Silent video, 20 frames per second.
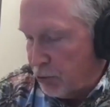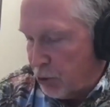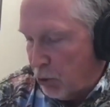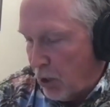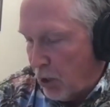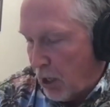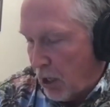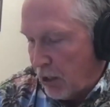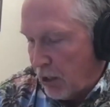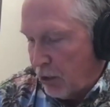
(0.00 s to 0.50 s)
who
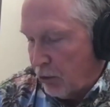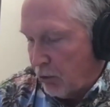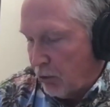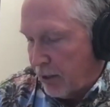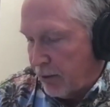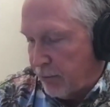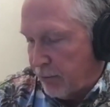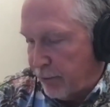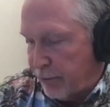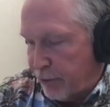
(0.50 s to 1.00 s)
hunger
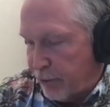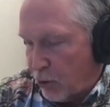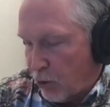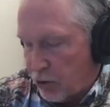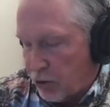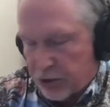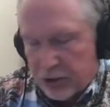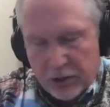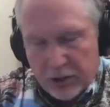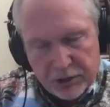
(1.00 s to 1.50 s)
and
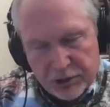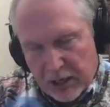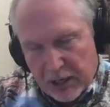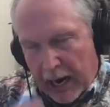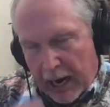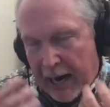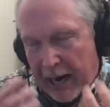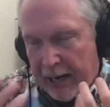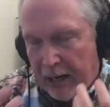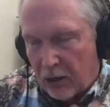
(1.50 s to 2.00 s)
thirst
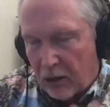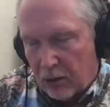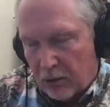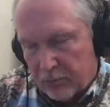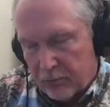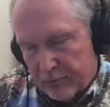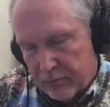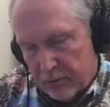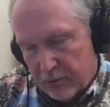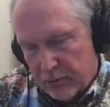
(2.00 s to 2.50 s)

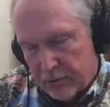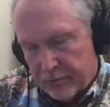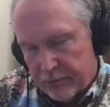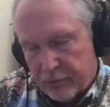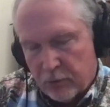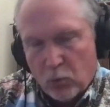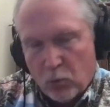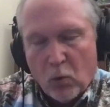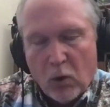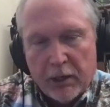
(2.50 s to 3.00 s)
desire
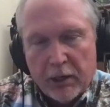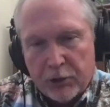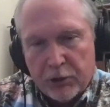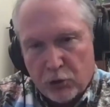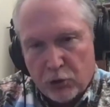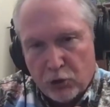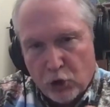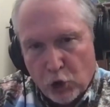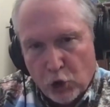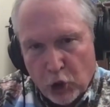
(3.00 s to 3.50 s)
for what is
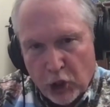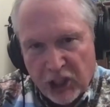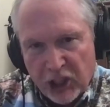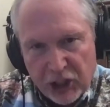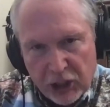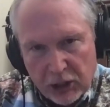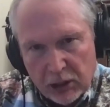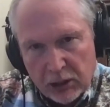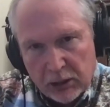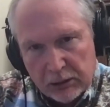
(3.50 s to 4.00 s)
good.